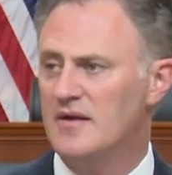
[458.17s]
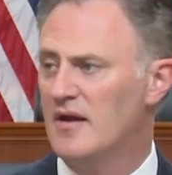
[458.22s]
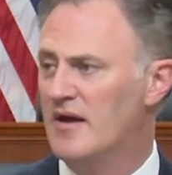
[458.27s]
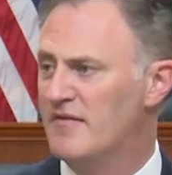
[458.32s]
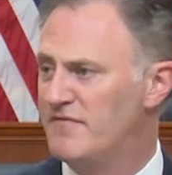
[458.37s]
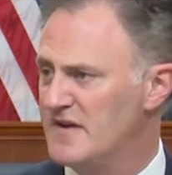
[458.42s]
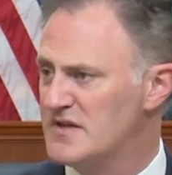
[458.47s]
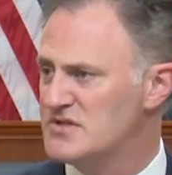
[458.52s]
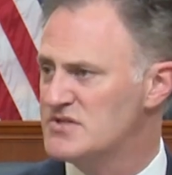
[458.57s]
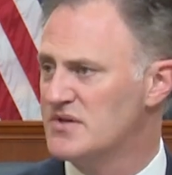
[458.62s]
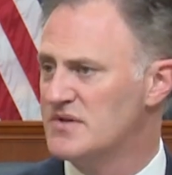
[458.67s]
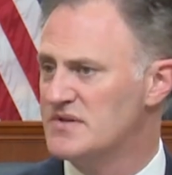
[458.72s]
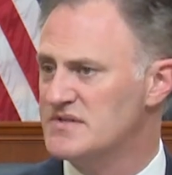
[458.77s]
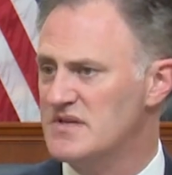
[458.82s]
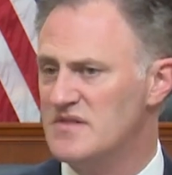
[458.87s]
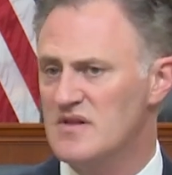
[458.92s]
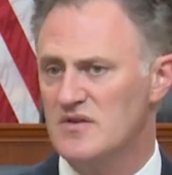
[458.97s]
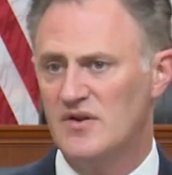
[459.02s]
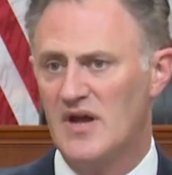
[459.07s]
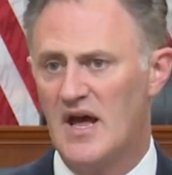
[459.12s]
officials
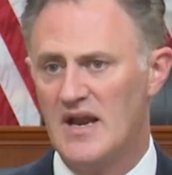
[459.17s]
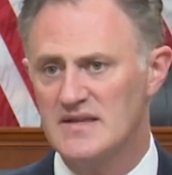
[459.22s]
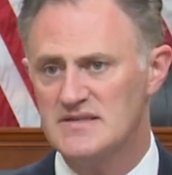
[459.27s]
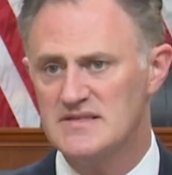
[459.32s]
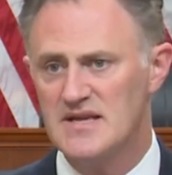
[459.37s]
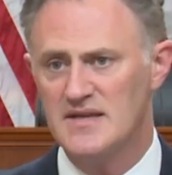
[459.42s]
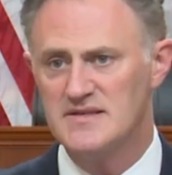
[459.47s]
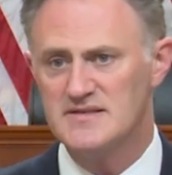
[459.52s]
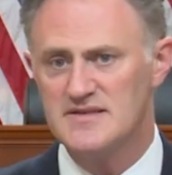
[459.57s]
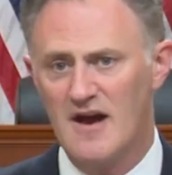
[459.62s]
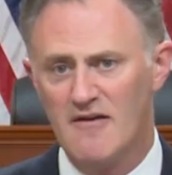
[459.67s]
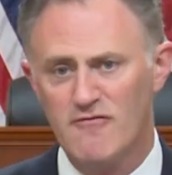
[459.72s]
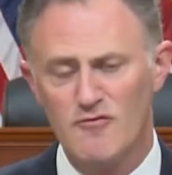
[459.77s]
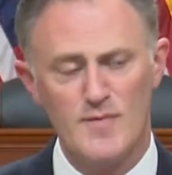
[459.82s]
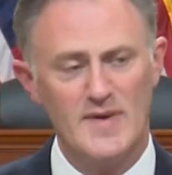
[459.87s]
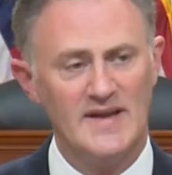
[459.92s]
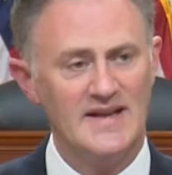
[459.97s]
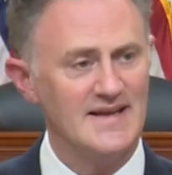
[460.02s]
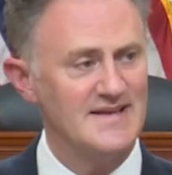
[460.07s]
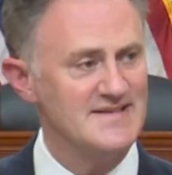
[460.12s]
in the United States
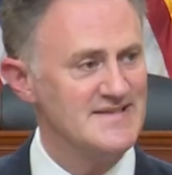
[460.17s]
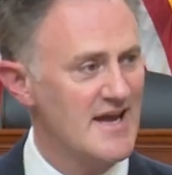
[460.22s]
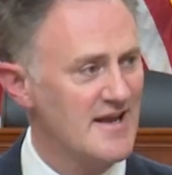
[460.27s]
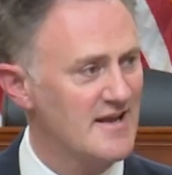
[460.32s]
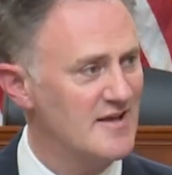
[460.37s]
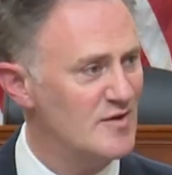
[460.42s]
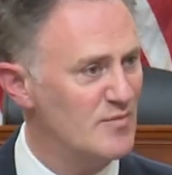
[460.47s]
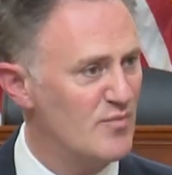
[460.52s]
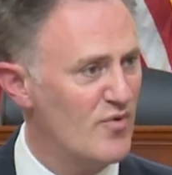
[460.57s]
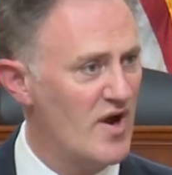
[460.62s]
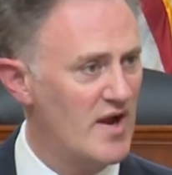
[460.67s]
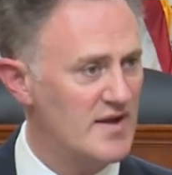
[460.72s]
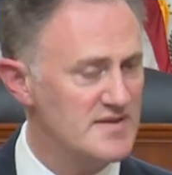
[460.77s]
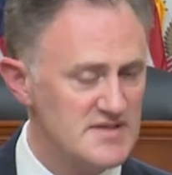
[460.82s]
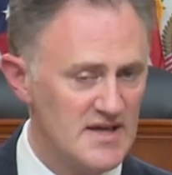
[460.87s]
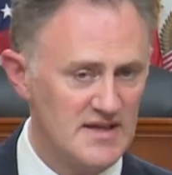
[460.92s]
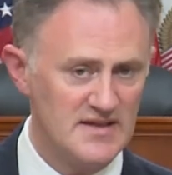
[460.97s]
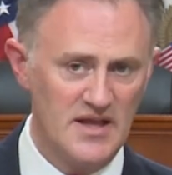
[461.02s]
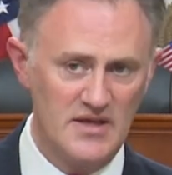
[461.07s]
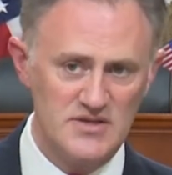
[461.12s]
government, executive
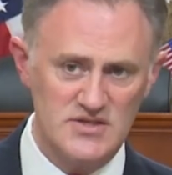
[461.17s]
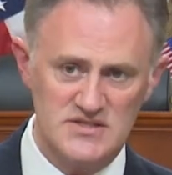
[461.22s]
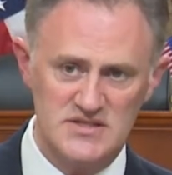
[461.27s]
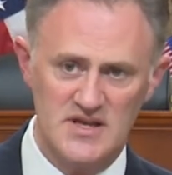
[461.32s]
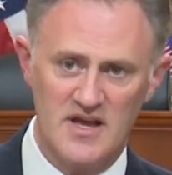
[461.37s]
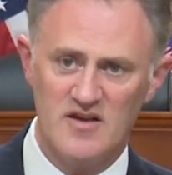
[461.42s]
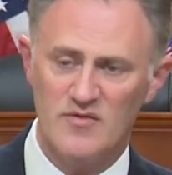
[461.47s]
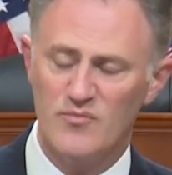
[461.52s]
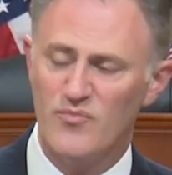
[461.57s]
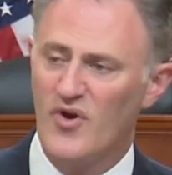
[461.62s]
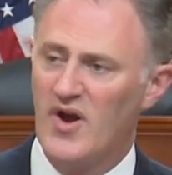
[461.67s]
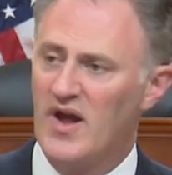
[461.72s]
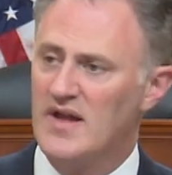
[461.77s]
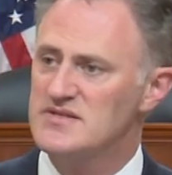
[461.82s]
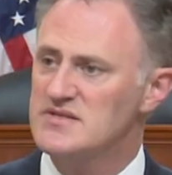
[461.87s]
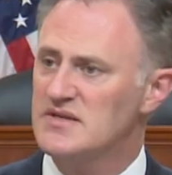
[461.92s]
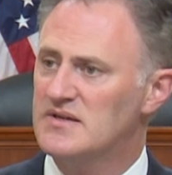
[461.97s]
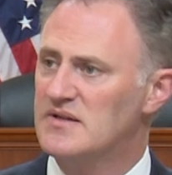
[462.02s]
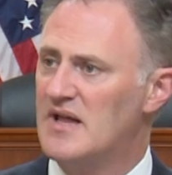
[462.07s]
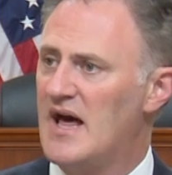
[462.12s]
branch and legislative
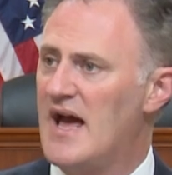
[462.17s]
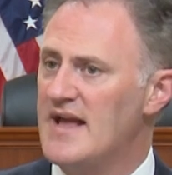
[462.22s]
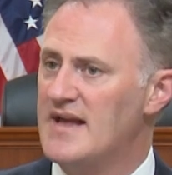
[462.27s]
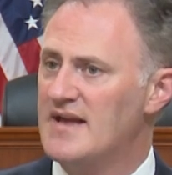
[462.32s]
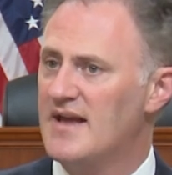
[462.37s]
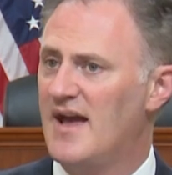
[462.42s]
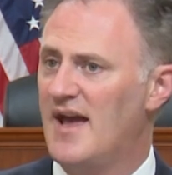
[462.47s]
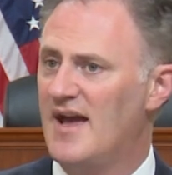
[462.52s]
branch alike.